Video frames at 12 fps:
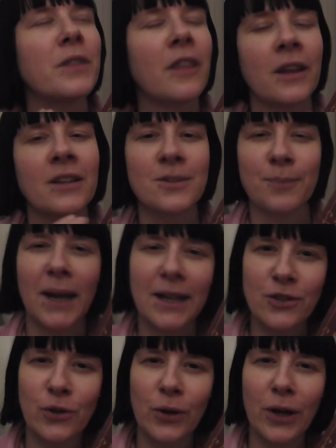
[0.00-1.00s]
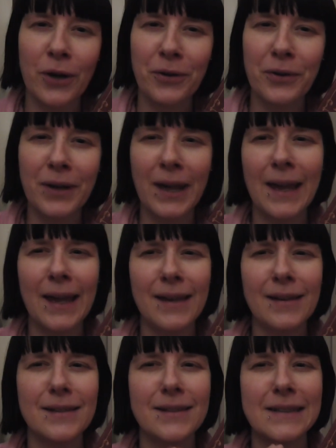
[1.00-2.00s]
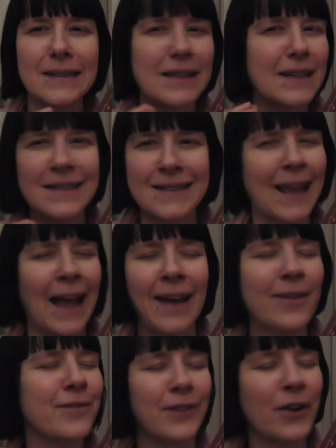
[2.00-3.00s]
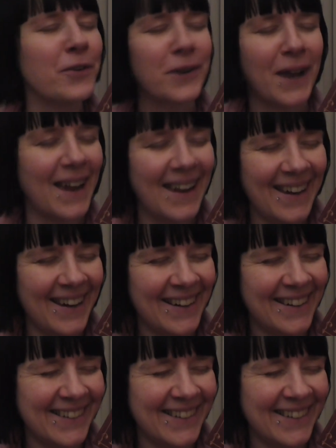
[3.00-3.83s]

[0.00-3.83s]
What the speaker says: things might turn out okay, it's kind of not okay,